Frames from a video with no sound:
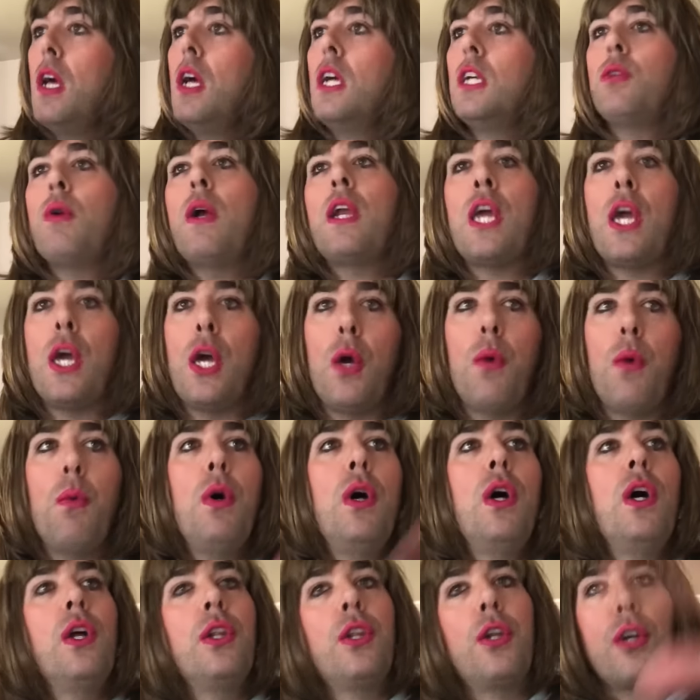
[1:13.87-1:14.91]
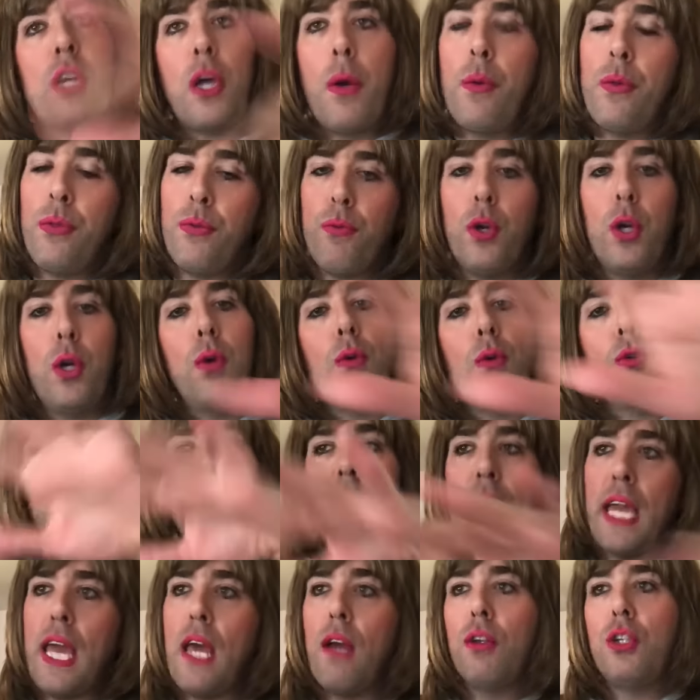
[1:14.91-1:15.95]
So anywho, they're going through,
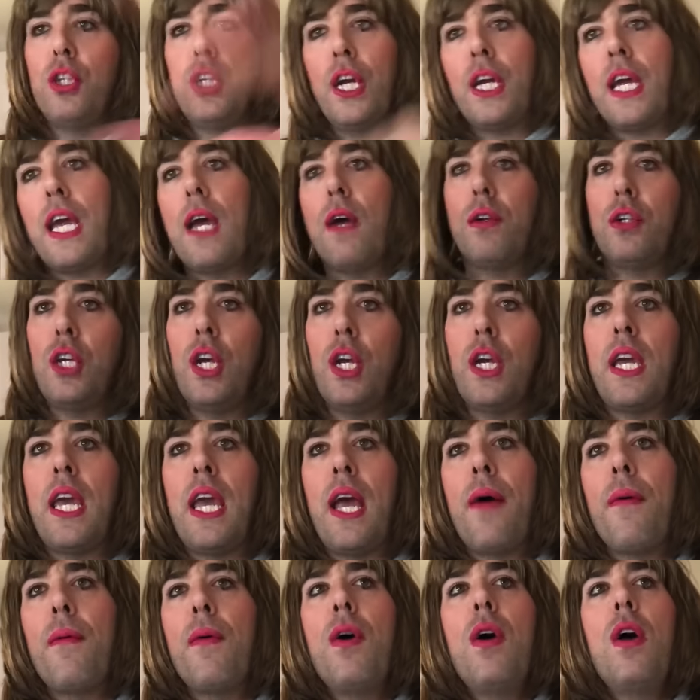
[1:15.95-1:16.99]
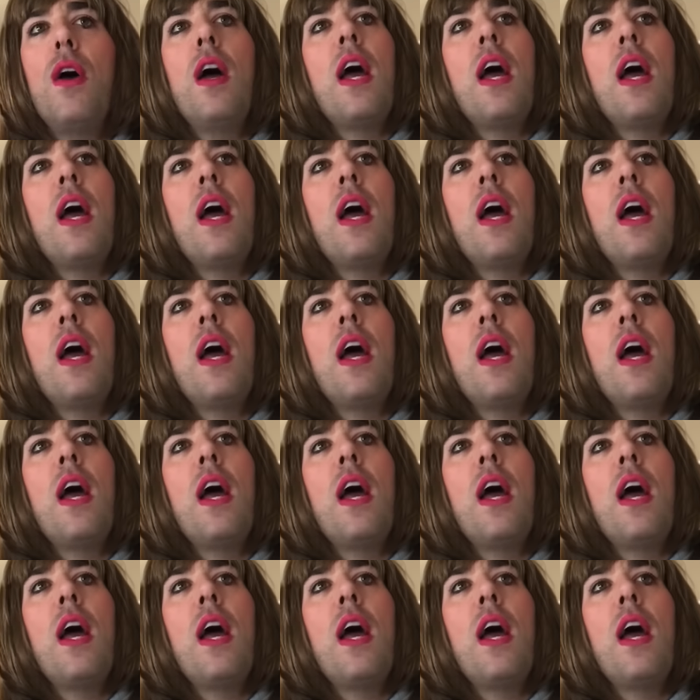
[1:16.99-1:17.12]
check out, check out, check out.